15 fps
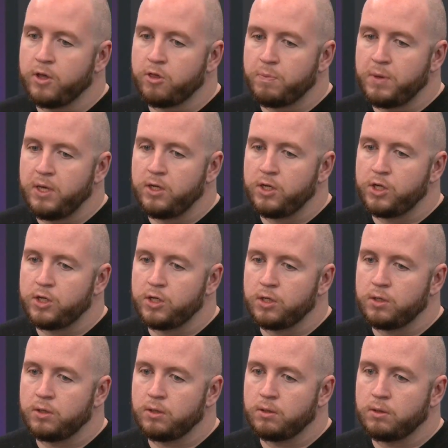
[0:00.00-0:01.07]
her
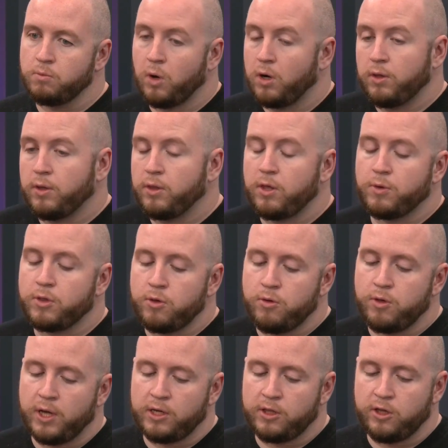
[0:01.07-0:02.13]
speech there were
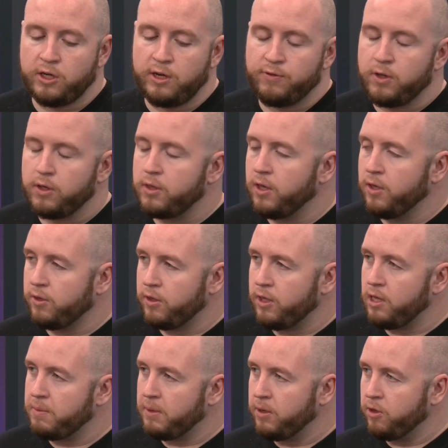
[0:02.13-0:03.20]
two significant things I
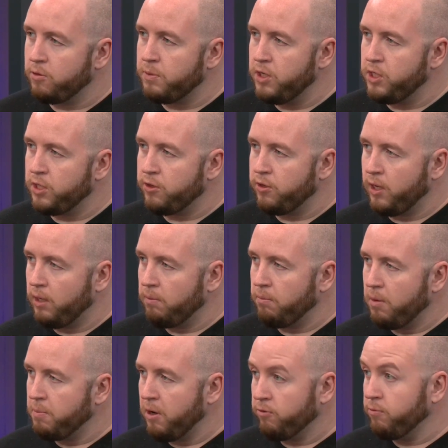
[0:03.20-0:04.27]
think about her speech yesterday,
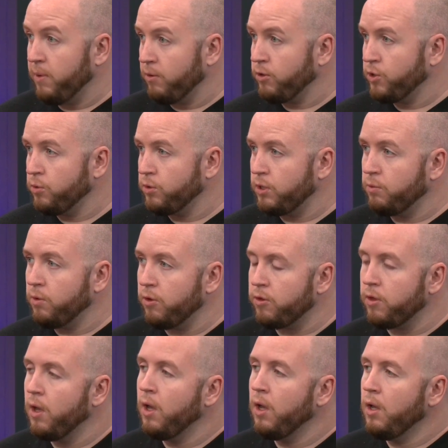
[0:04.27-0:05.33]
apart from how short it was.
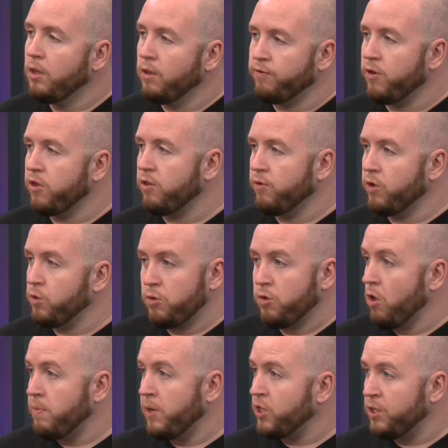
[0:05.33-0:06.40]
The first of which was
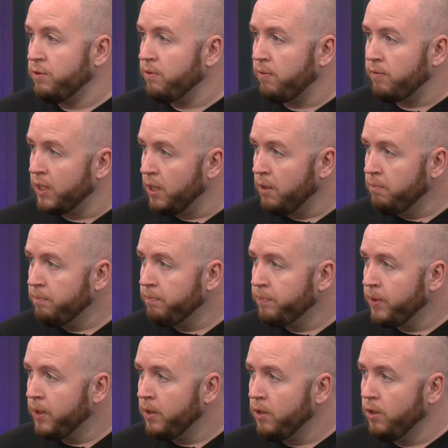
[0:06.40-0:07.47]
no mention of levelling up.
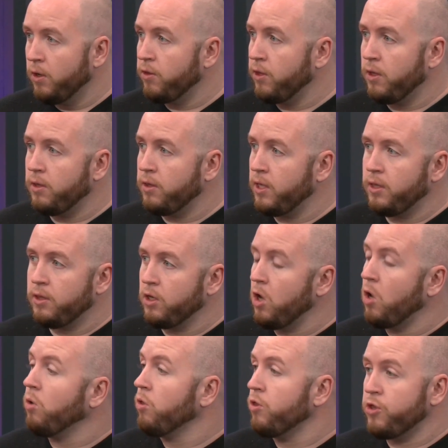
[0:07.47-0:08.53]
You know, the, the, the
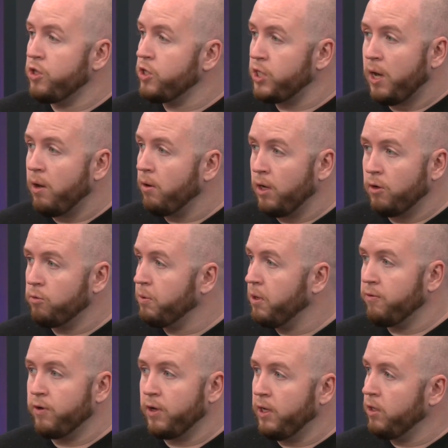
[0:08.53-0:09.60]
goals that she outlined were
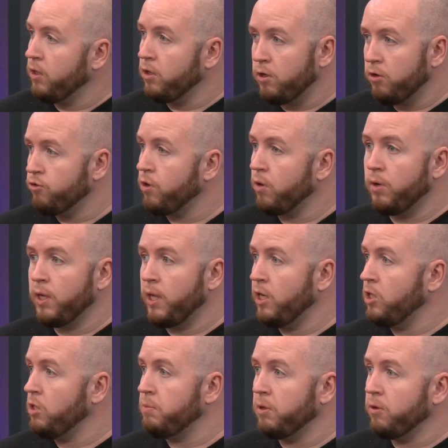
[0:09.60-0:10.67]
perfectly good: controlling
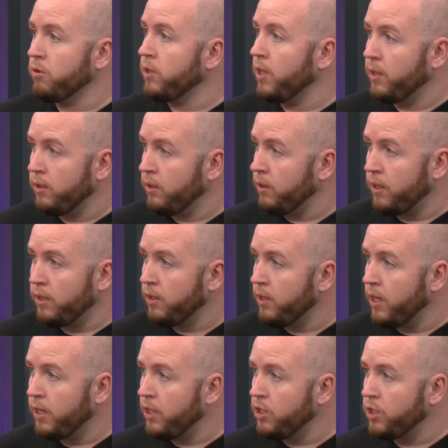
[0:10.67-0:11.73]
energy bills, yeah. getting getting the
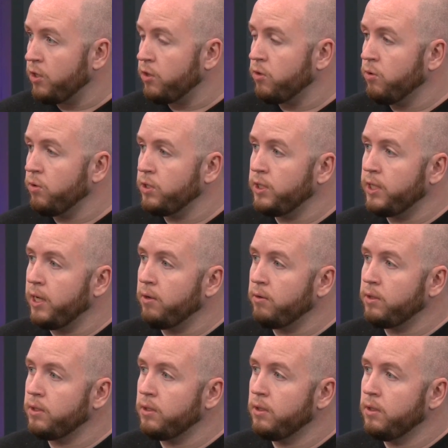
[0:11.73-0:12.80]
NHS. But the people she's out.
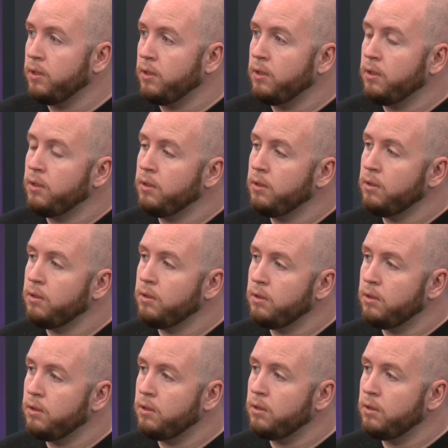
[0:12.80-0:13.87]
supposed to
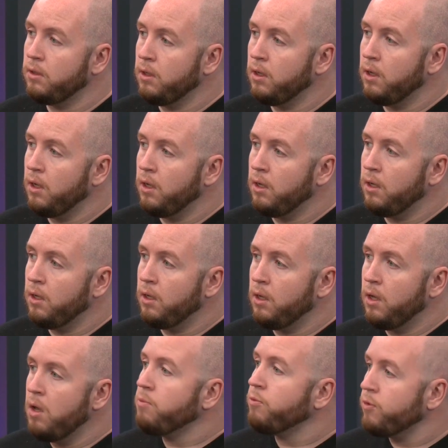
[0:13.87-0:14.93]
retain in the red
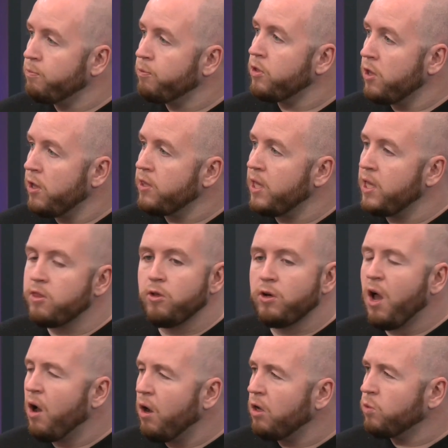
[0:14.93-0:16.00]
wall areas. precisely, it's not a
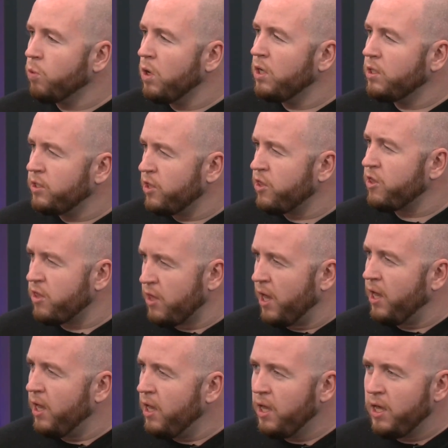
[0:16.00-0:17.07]
hard word to
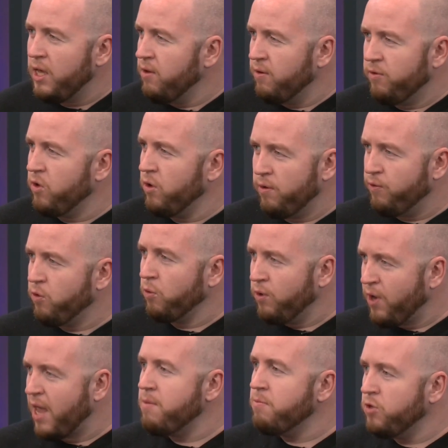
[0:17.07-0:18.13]
say yeah. if, you, if you're
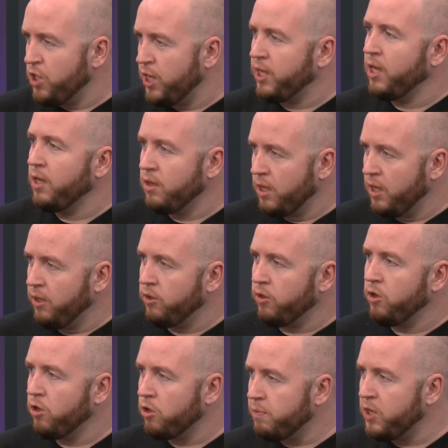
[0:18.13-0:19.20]
name checking things, and
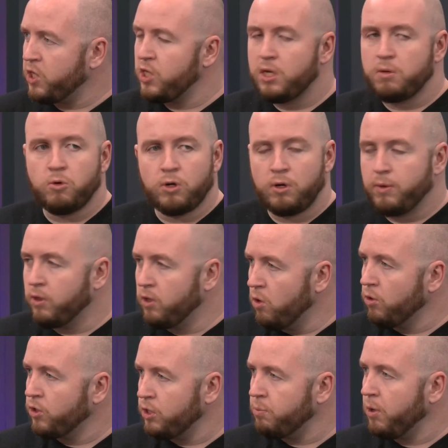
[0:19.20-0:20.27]
you know, especially in the morning when the
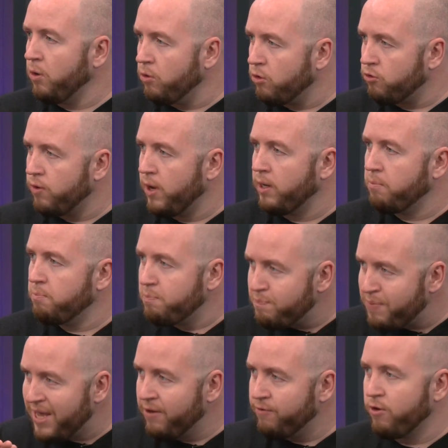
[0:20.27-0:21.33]
Yorkshire Post ran a
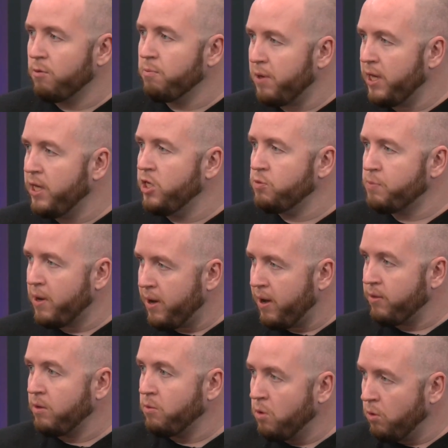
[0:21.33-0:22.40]
big front page about
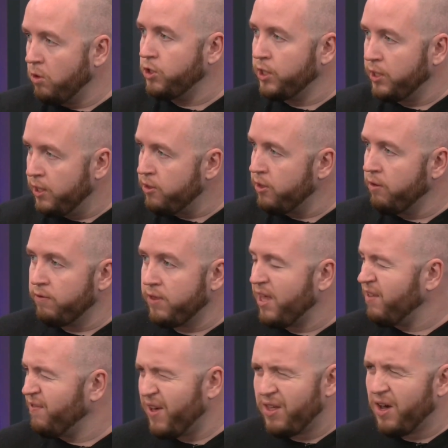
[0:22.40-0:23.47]
how they were watching and listening for that.
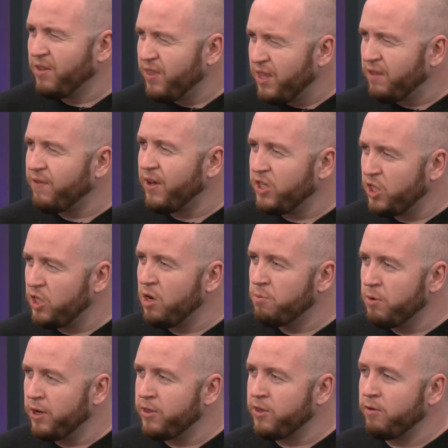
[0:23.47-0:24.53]
The fact I think the fact she can't
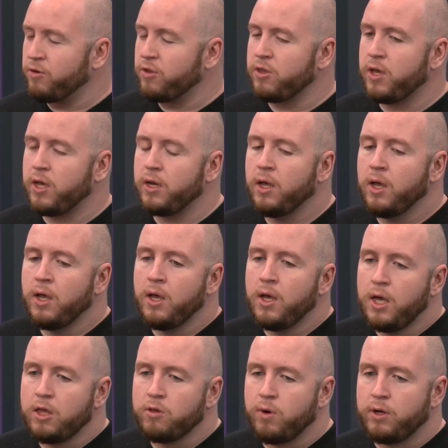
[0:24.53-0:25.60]
bring herself to say it
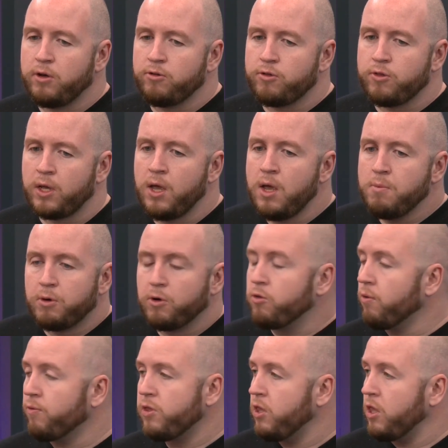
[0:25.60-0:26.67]
is quite interesting. But
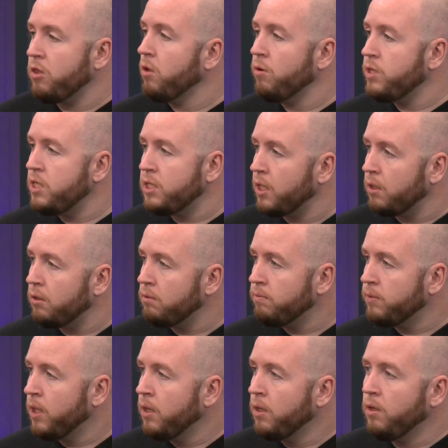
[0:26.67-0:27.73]
also, obviously, there's no detail.
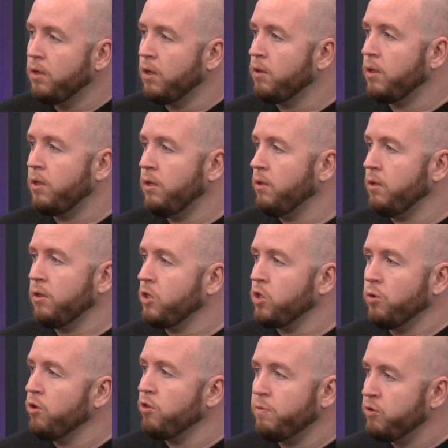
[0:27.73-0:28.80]
You know, the, the,
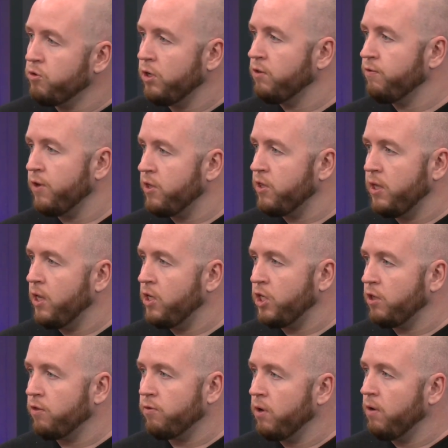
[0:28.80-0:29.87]
Tories have been trying to fix the
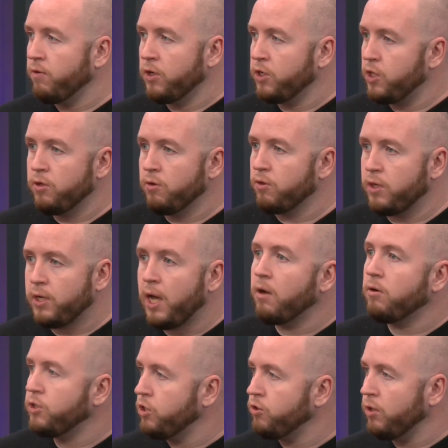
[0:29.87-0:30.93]
NHS forever. She's not said
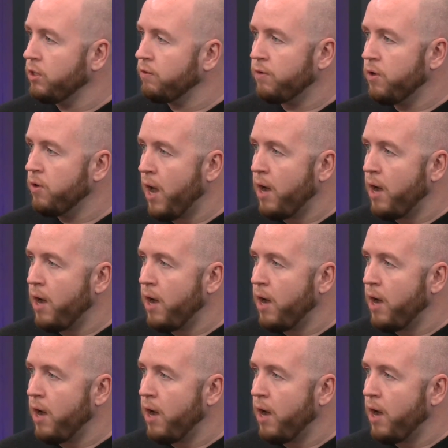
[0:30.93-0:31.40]
how she's trying to